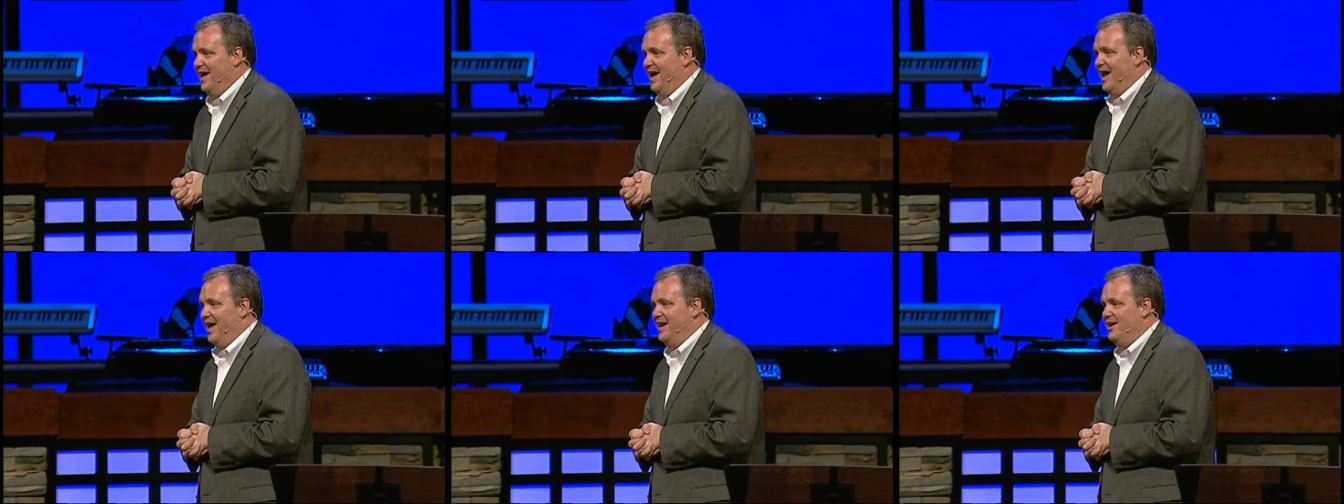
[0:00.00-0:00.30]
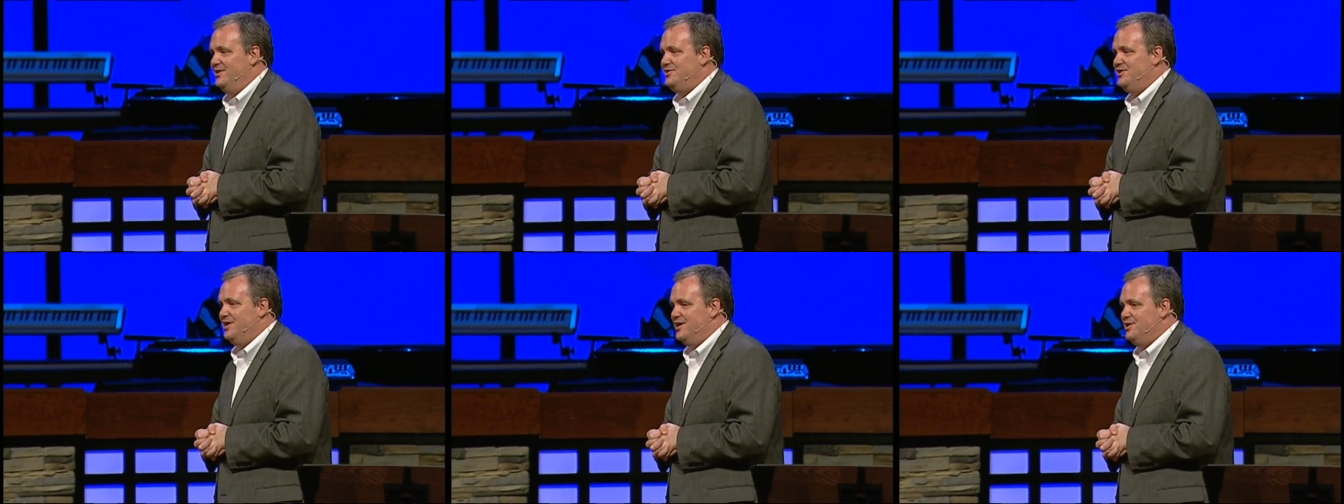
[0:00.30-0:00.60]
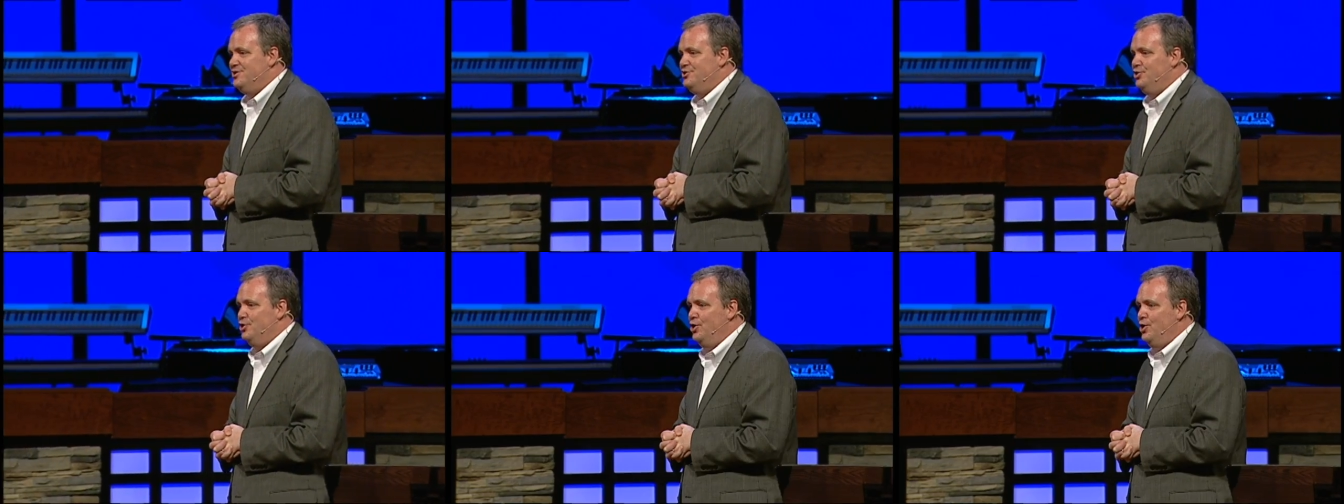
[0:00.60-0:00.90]
and he
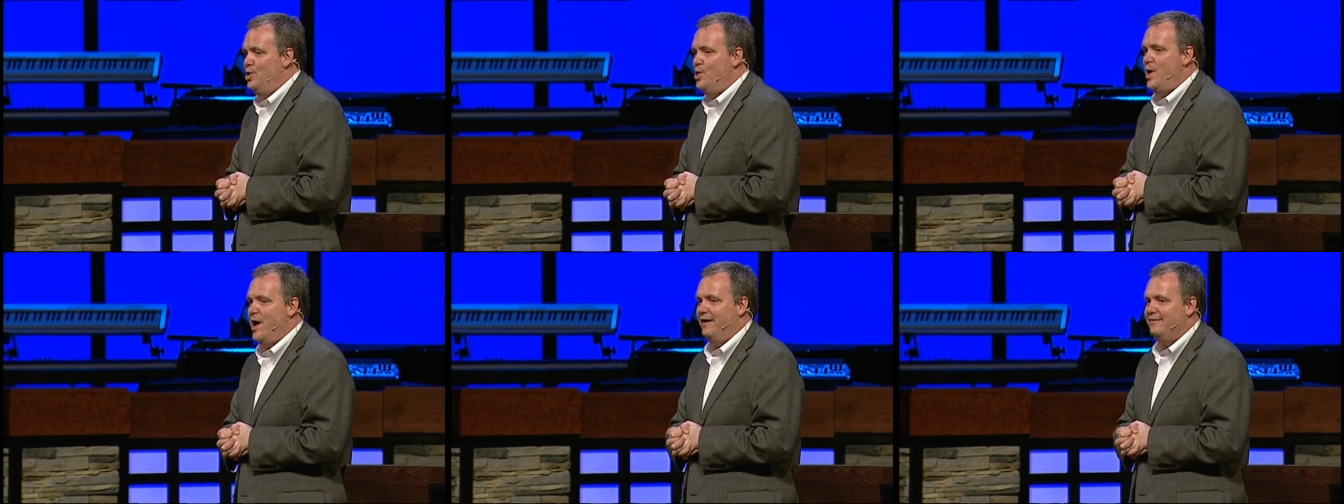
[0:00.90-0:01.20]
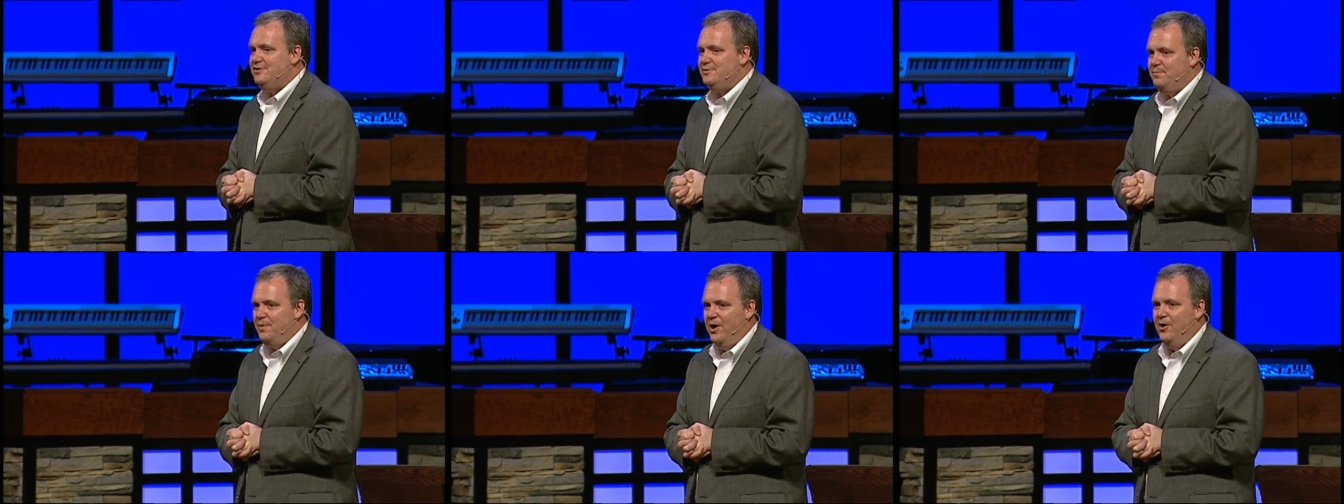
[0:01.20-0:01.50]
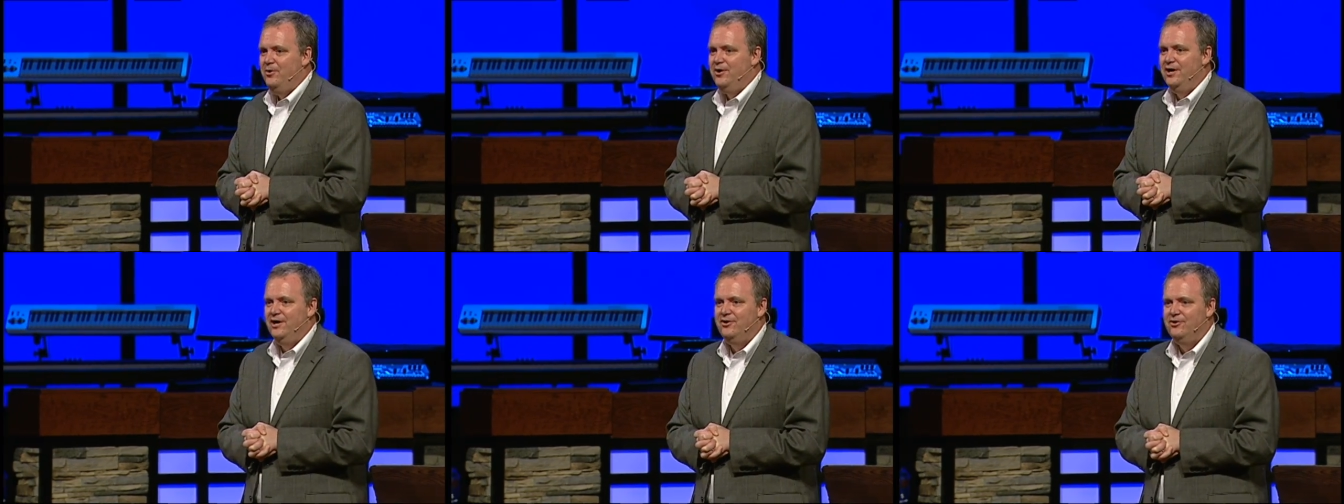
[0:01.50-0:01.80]
says, You have
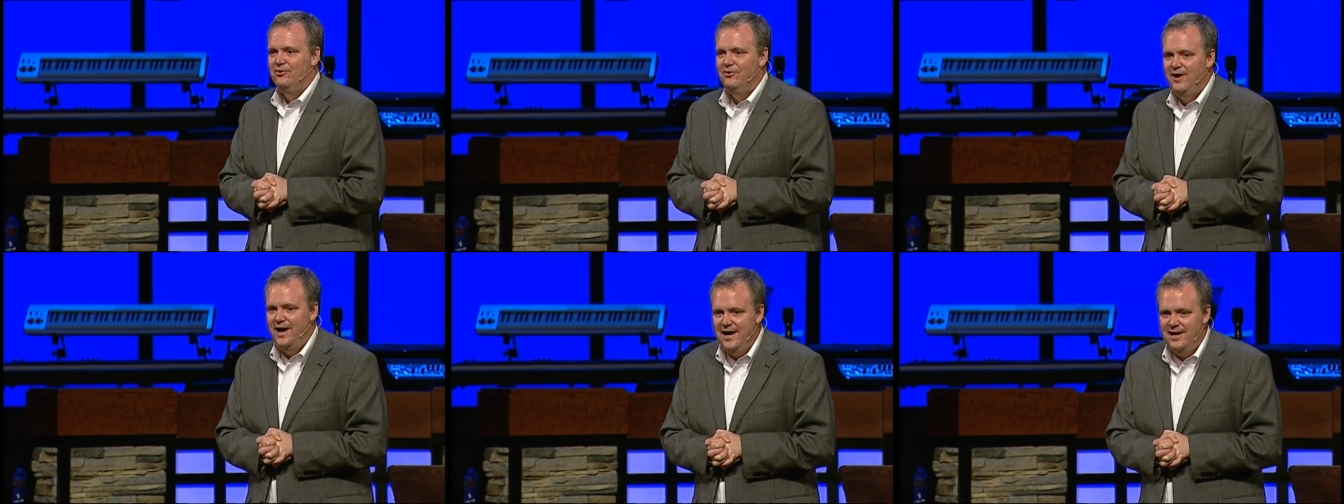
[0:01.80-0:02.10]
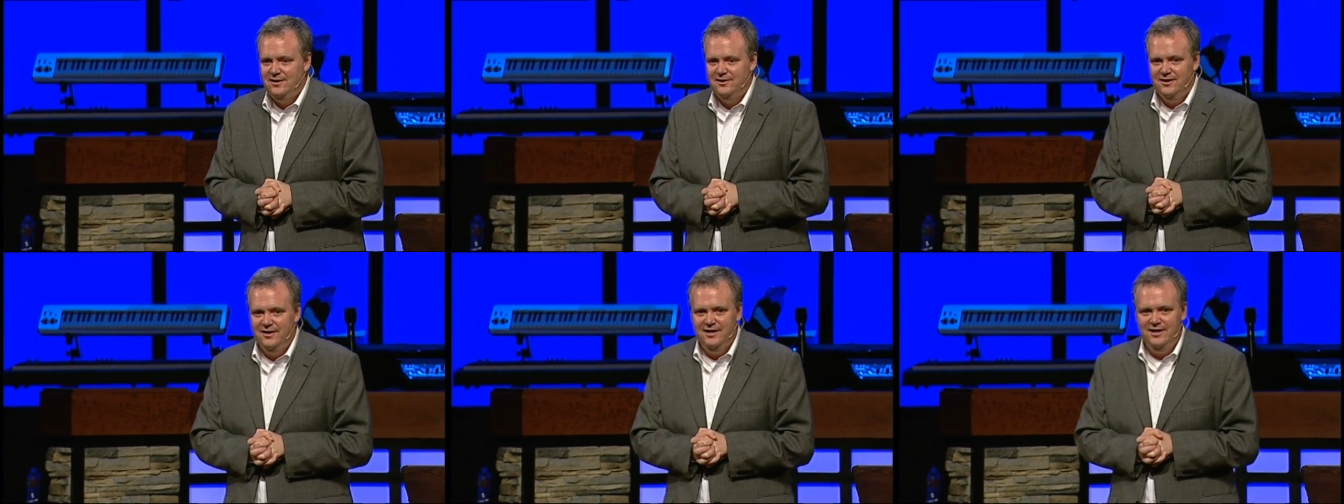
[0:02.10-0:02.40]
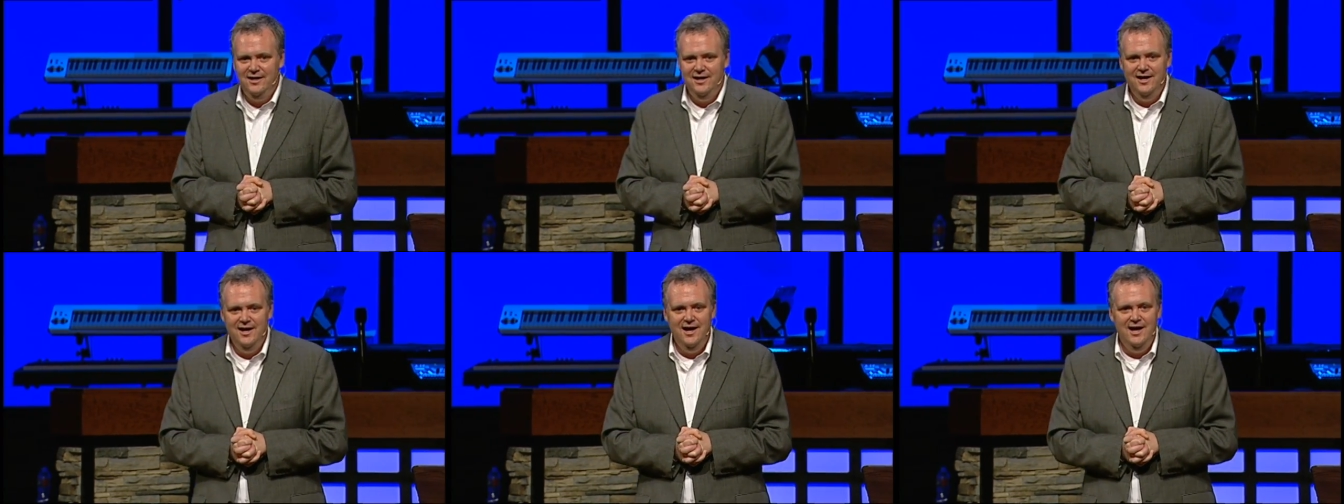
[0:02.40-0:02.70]
spoken correctly.